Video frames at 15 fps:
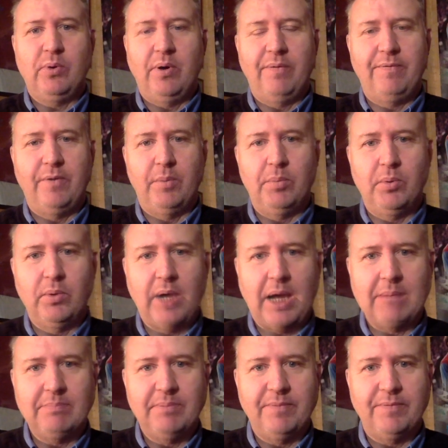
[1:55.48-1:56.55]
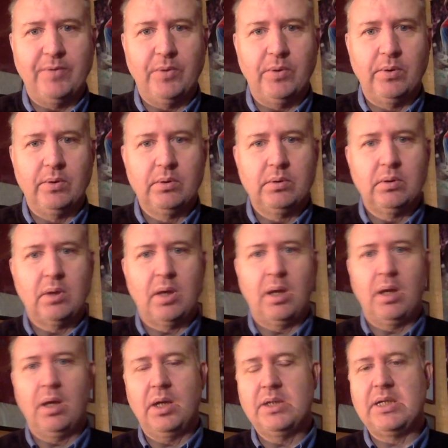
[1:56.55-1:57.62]
at a football game before
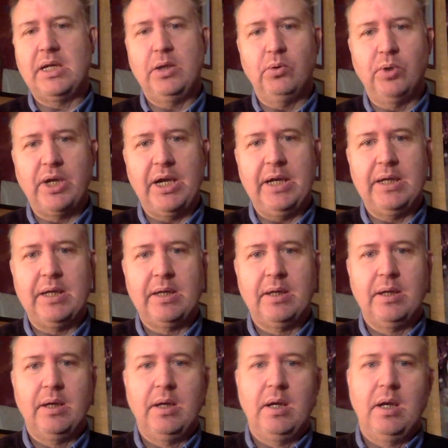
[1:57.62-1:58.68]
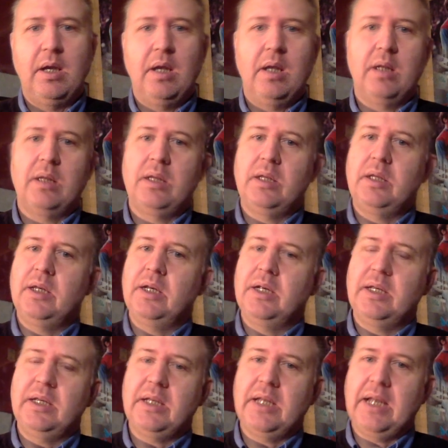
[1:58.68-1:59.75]
as a little kid.
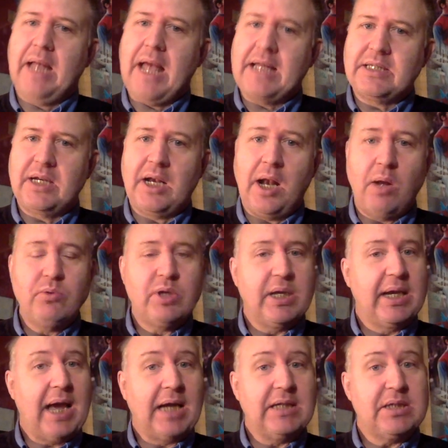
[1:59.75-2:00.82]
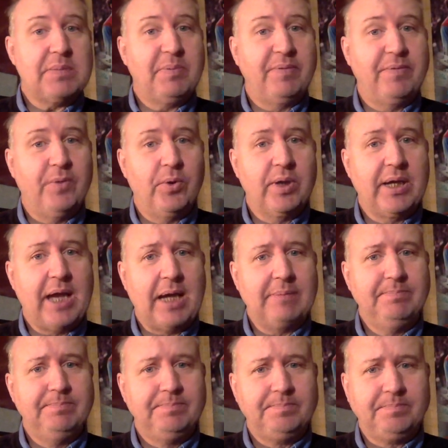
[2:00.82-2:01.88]
They had to close the gates before the
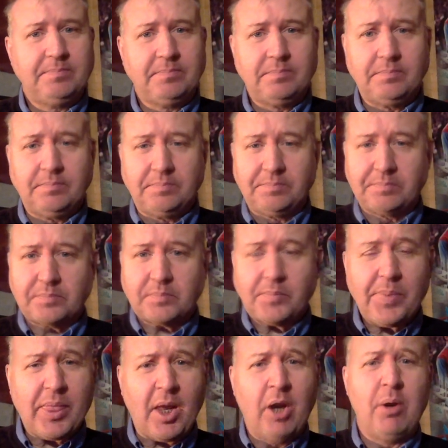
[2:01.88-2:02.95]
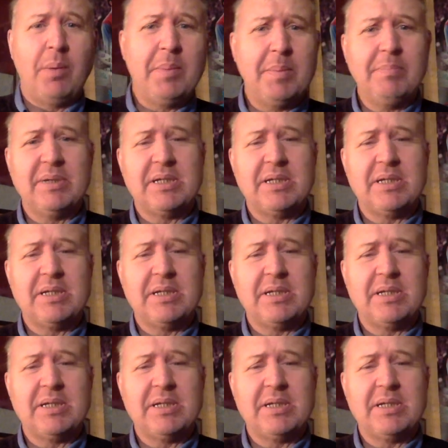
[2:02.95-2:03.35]
game. And I remember